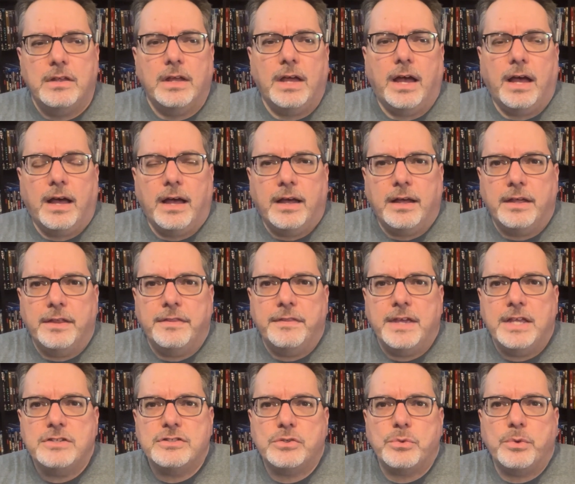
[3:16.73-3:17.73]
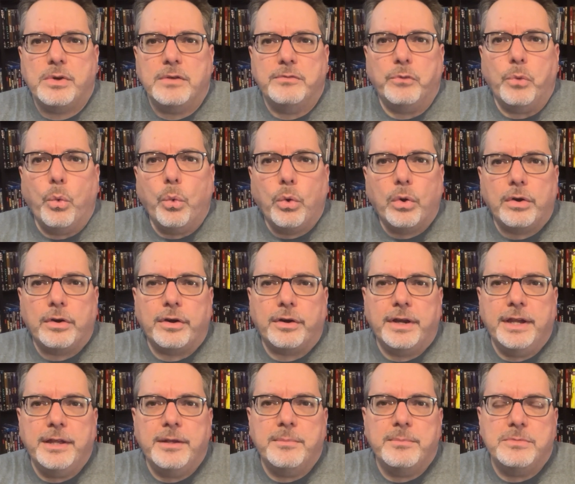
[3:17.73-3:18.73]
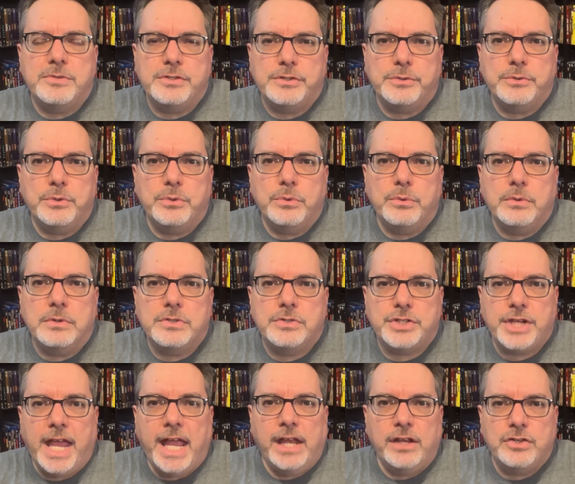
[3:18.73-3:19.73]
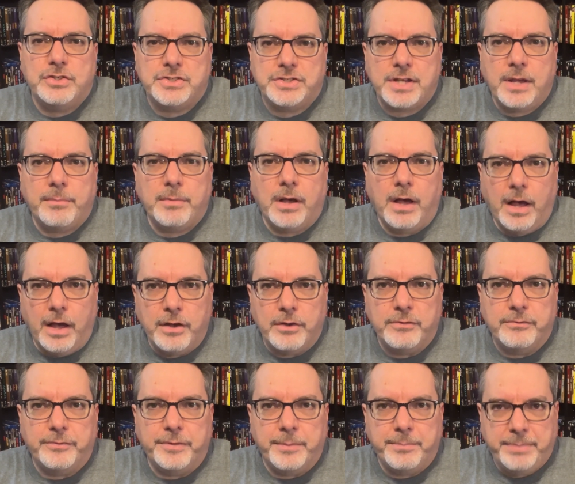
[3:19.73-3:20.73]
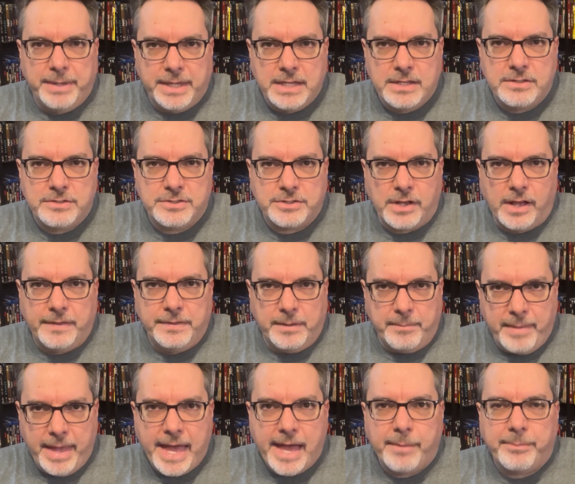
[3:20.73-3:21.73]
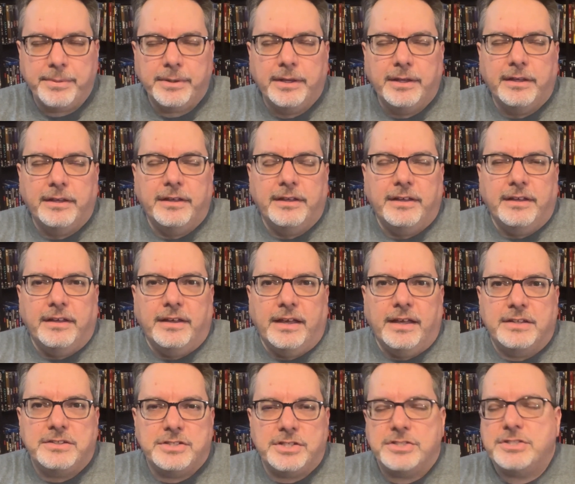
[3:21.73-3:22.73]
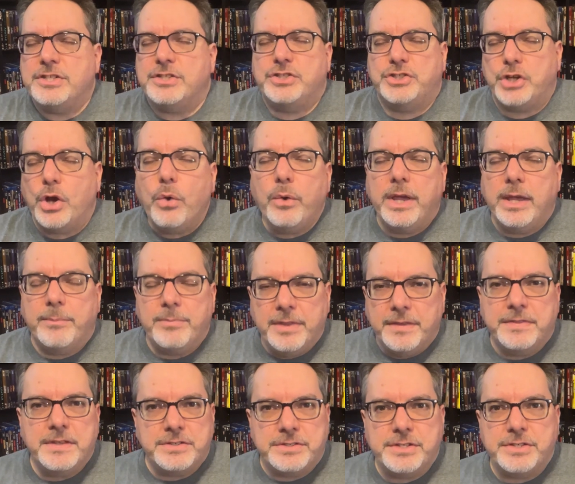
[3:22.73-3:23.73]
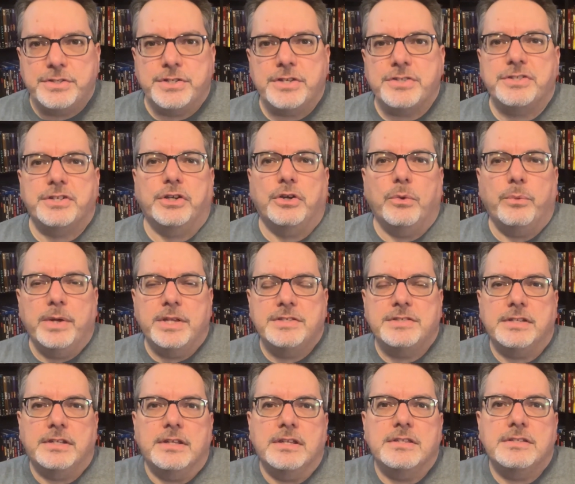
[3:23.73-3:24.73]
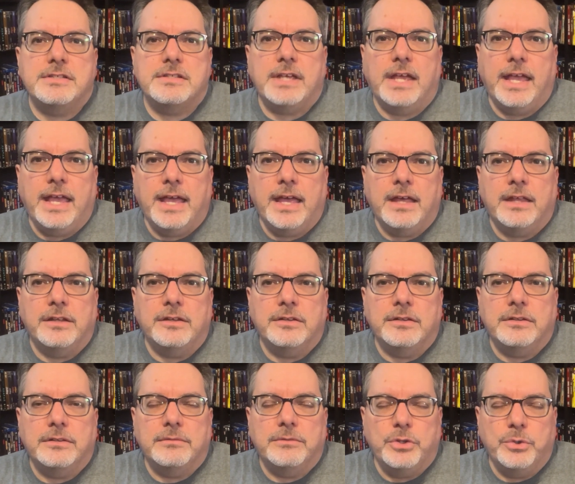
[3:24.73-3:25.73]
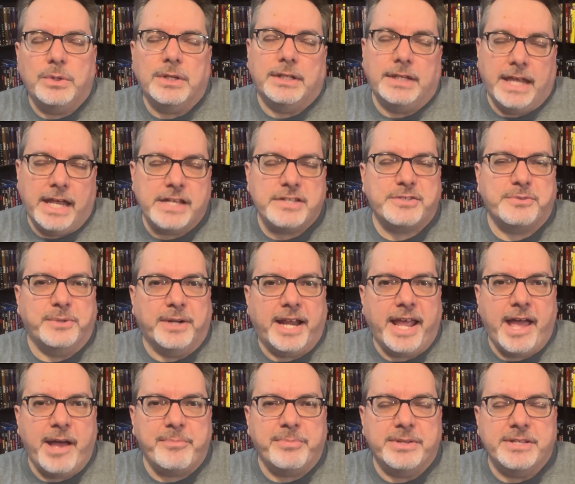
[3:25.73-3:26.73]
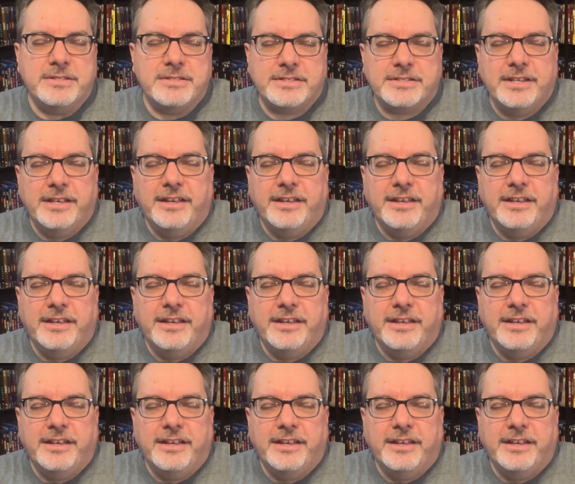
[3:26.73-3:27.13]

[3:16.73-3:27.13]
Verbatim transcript: uh, they sort of order him to change some of the pins on the map just to show him that this is just a coincidence and you can guess what happens.